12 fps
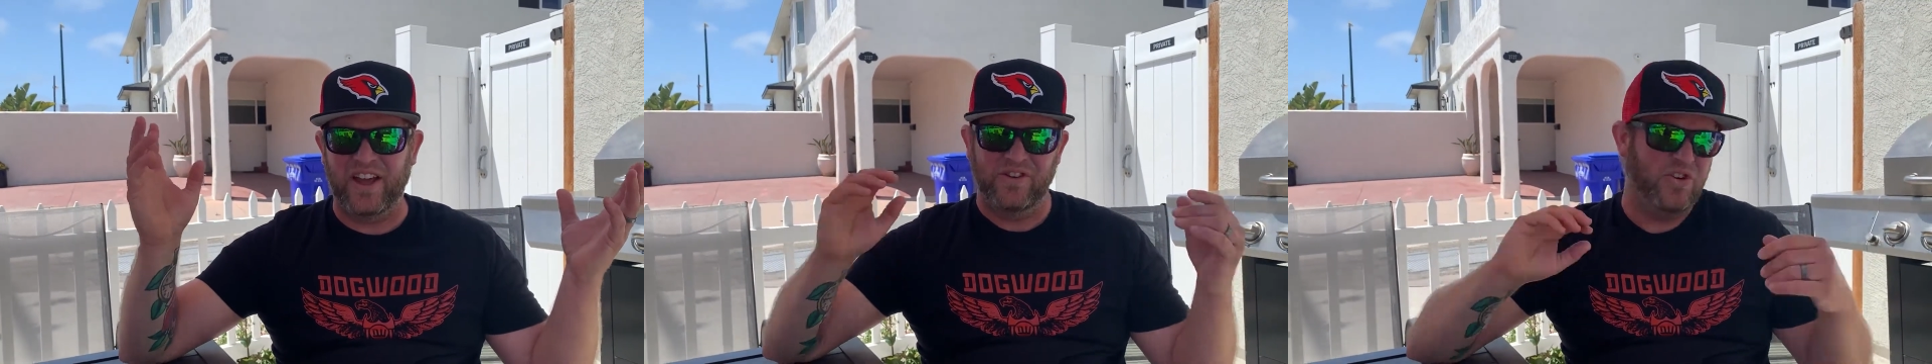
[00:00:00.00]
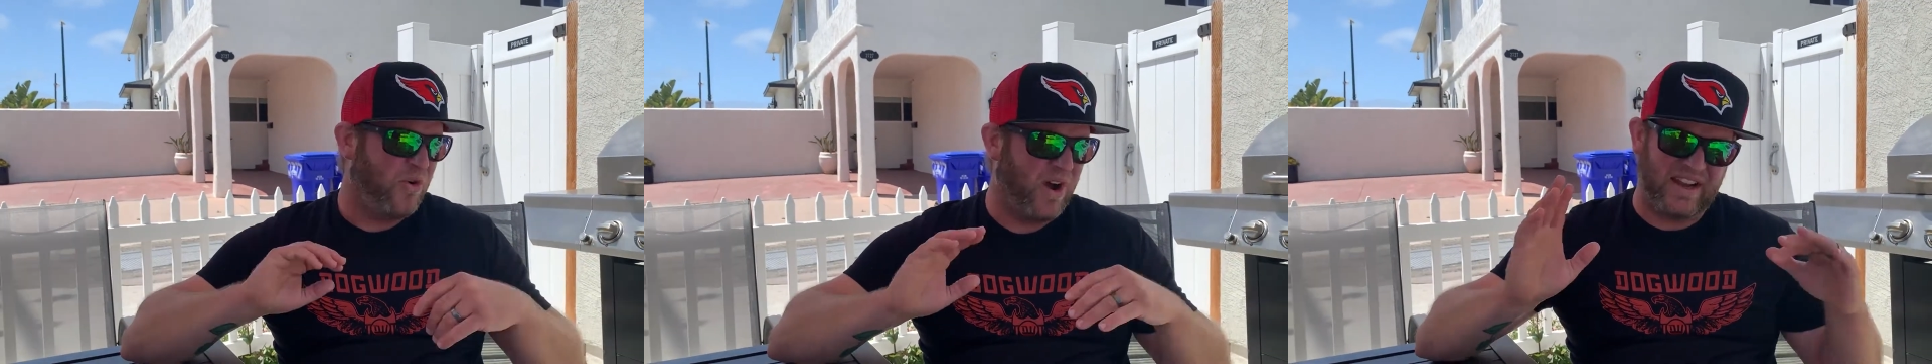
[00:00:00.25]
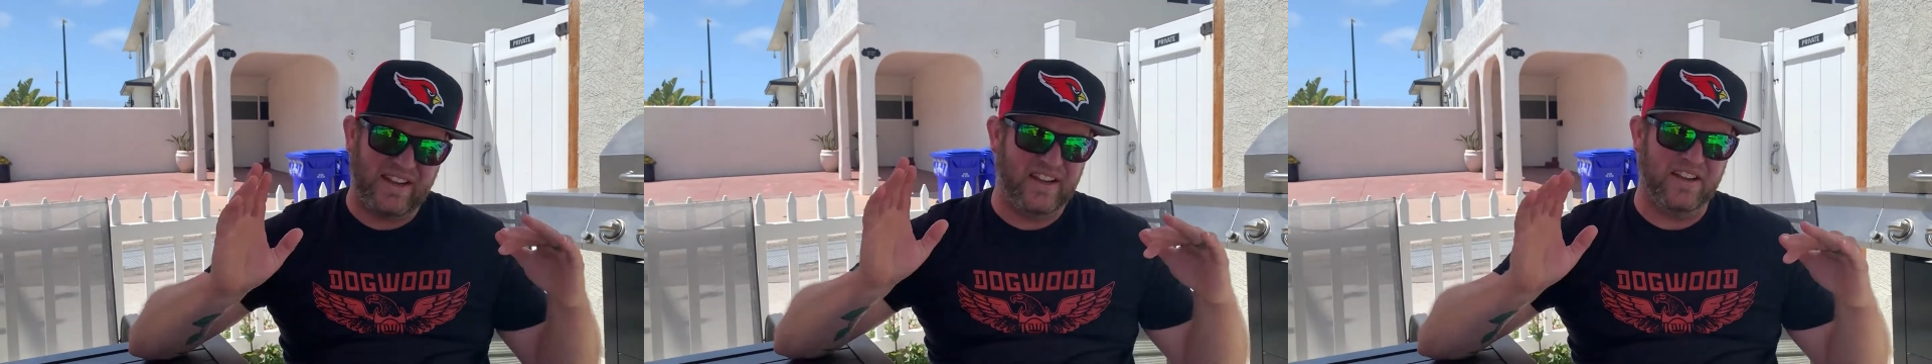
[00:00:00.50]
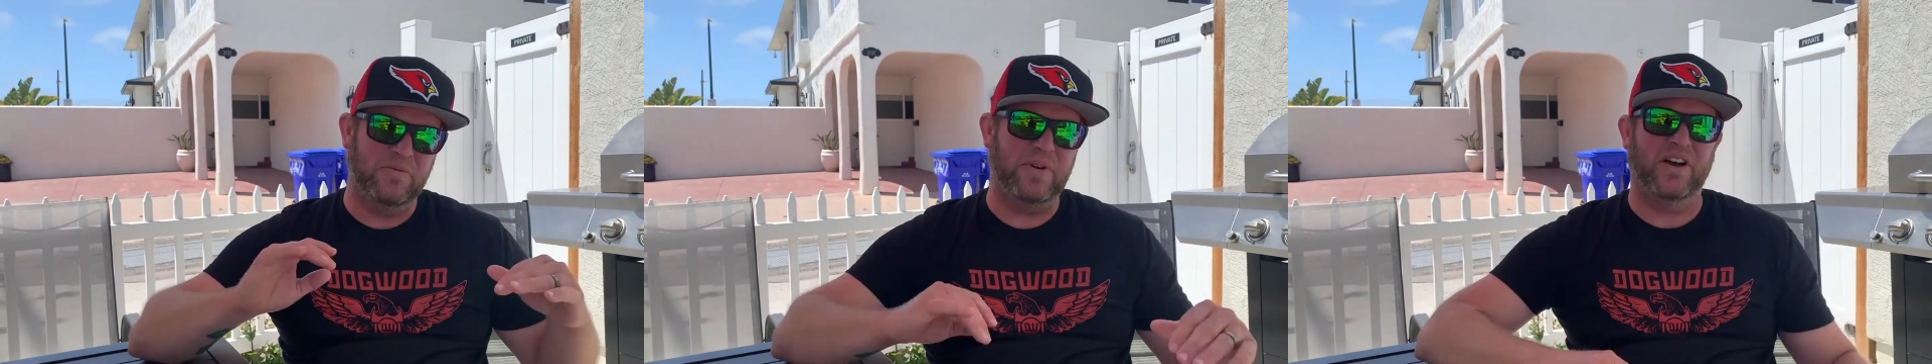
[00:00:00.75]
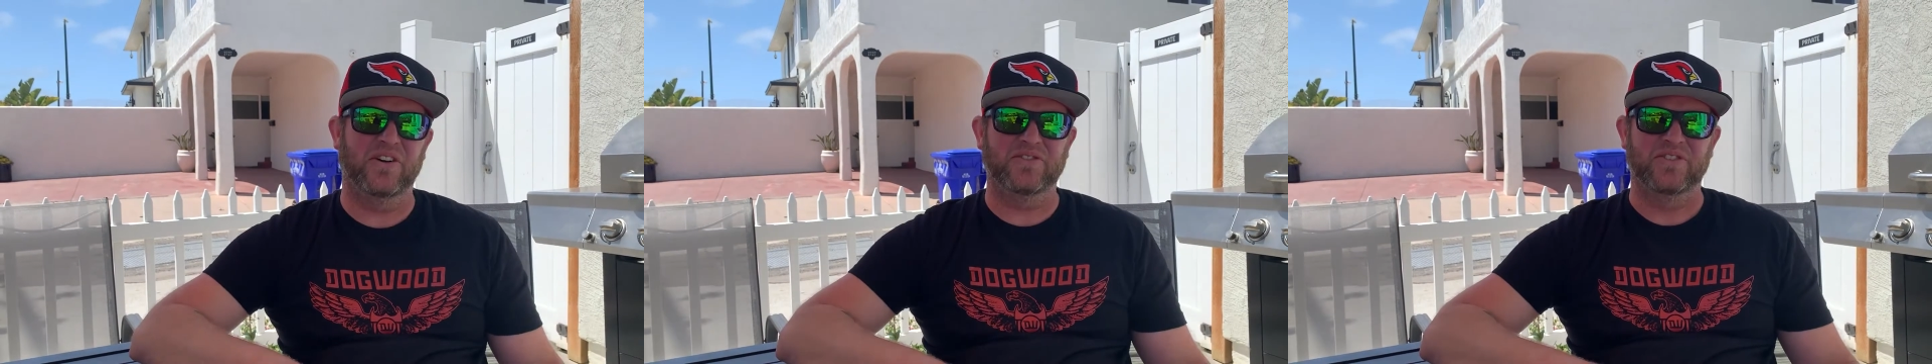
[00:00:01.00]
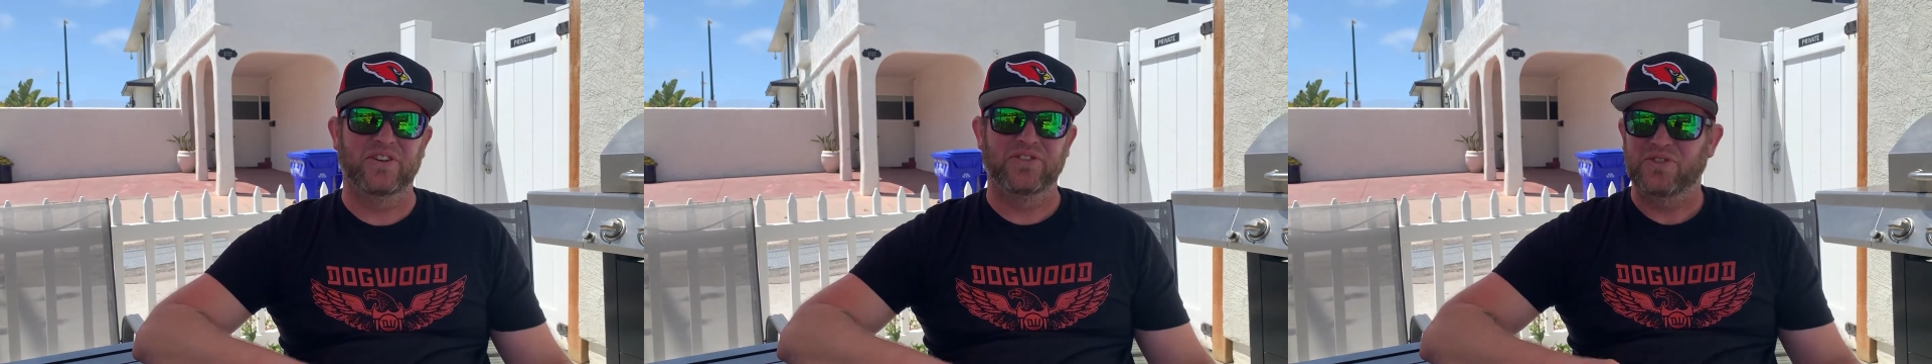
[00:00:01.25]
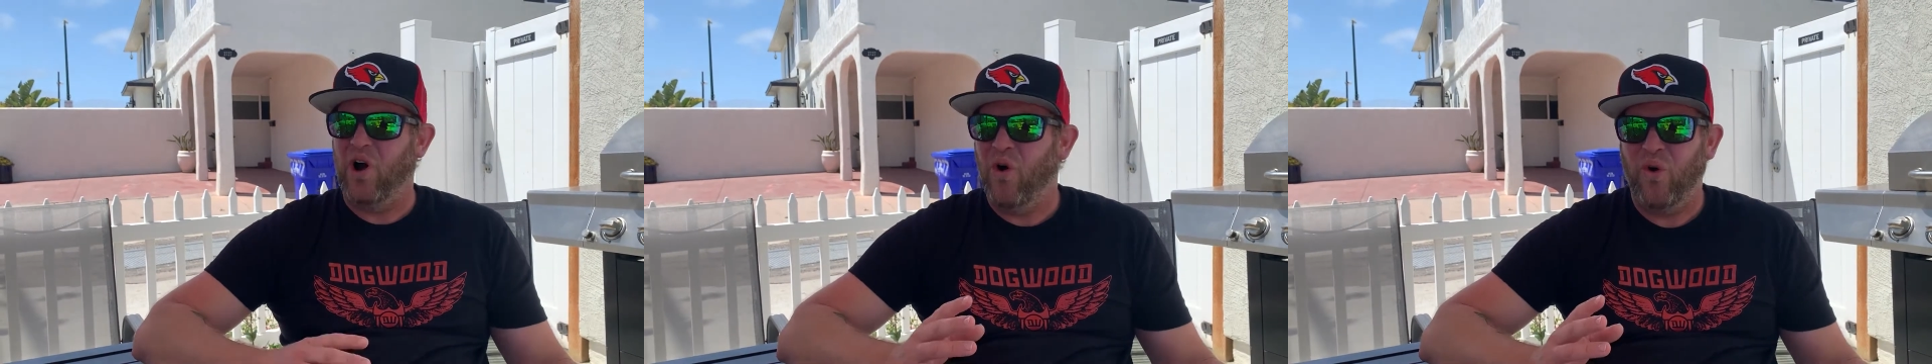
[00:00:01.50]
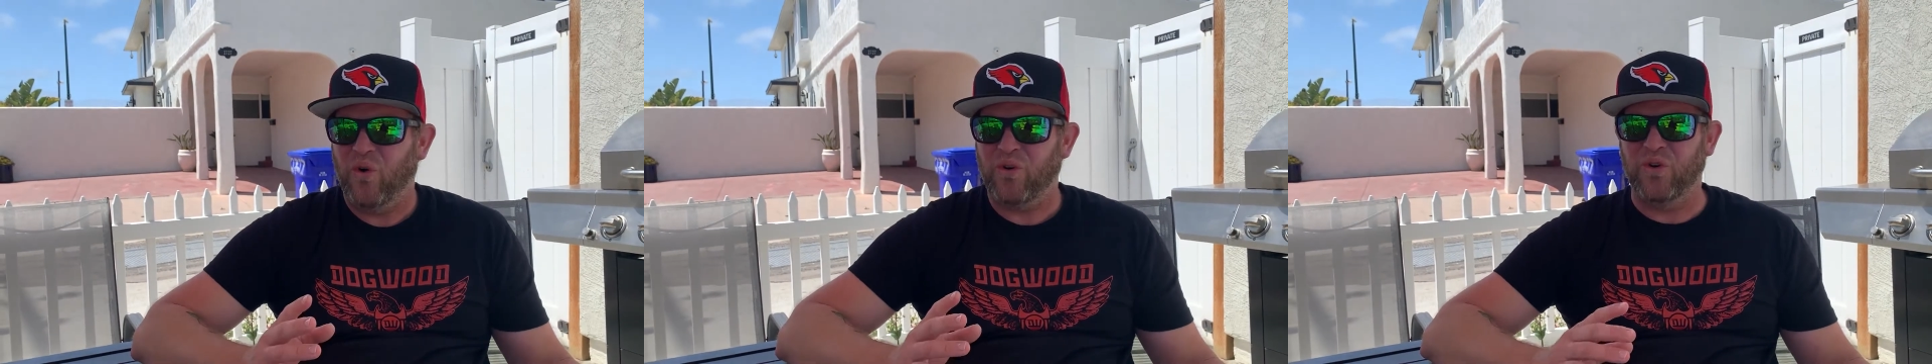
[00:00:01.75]
I had no idea about
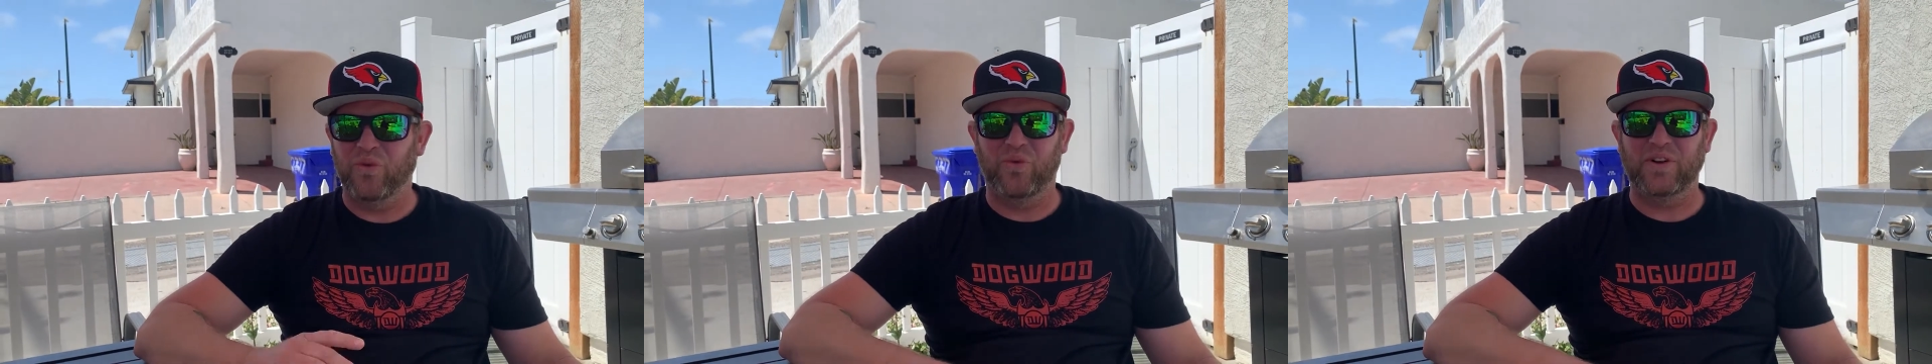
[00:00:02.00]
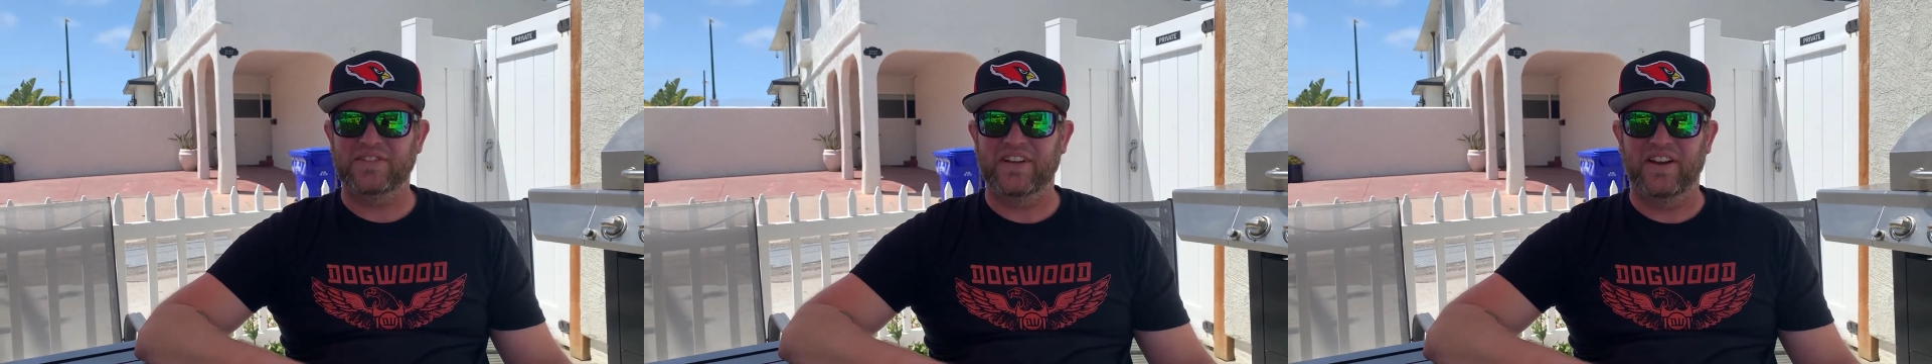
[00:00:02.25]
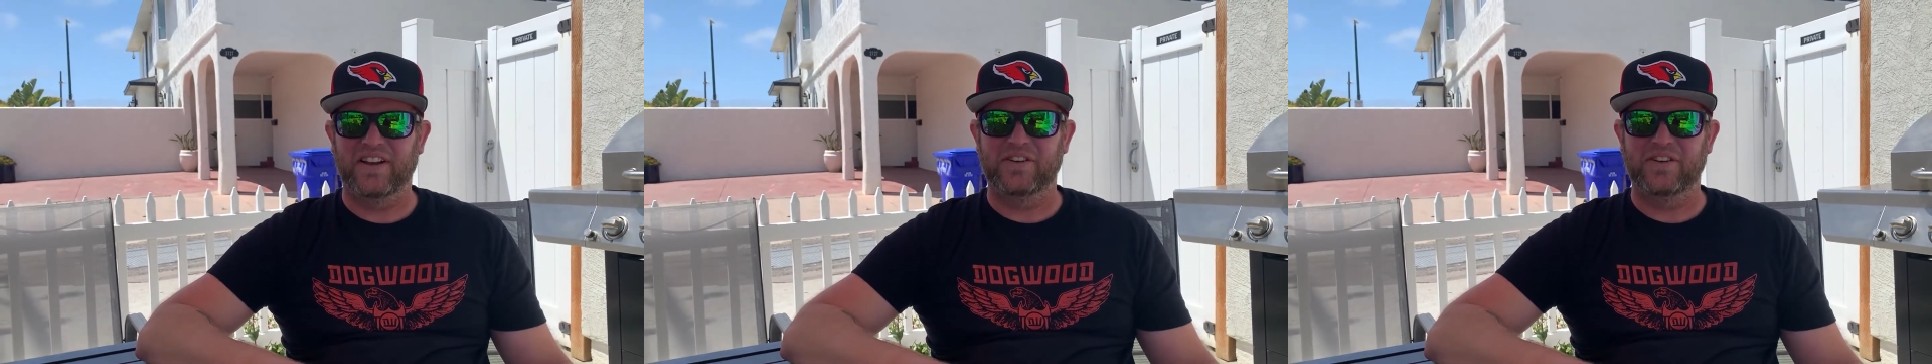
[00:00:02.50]
tone or what sounded.